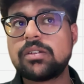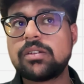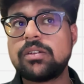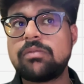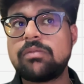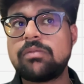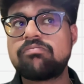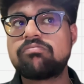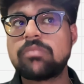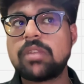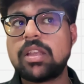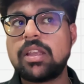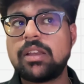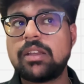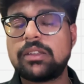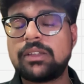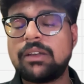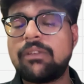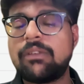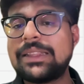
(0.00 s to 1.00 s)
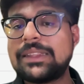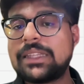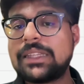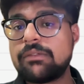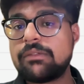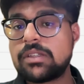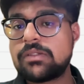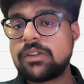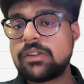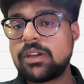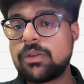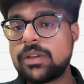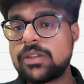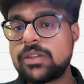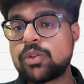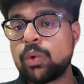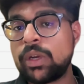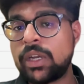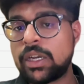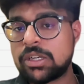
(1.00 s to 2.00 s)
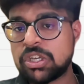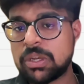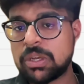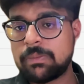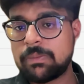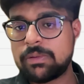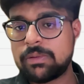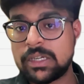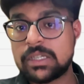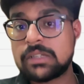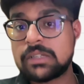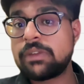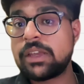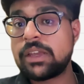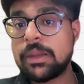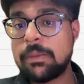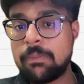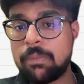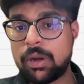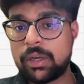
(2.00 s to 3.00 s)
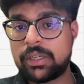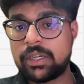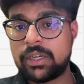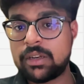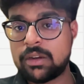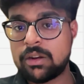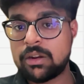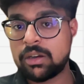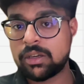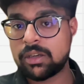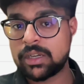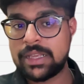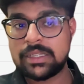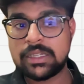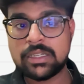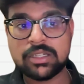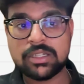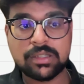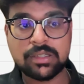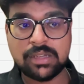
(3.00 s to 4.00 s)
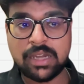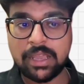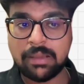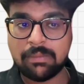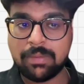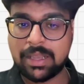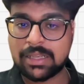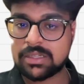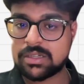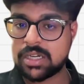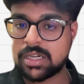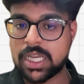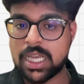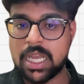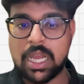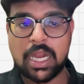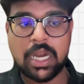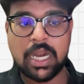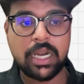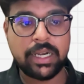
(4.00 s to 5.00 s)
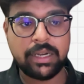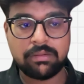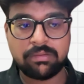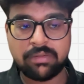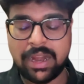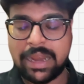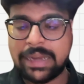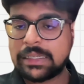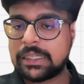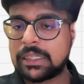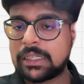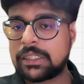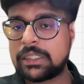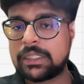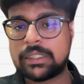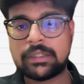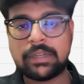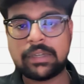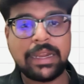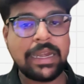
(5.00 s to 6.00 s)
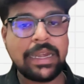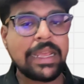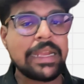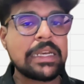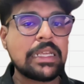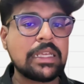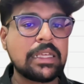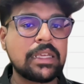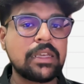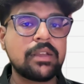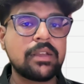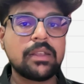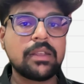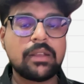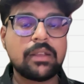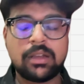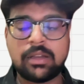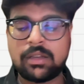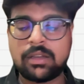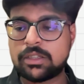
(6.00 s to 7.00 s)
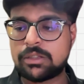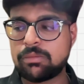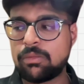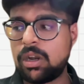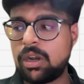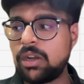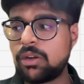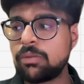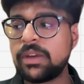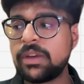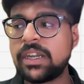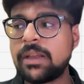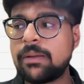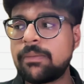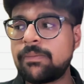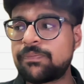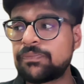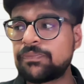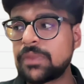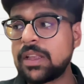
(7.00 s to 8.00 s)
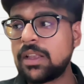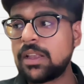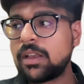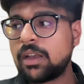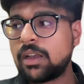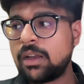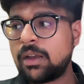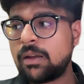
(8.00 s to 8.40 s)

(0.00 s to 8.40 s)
So the one thing which we know is ownership. It is very important in organizations like Mastercard, Writer, and any small to medium,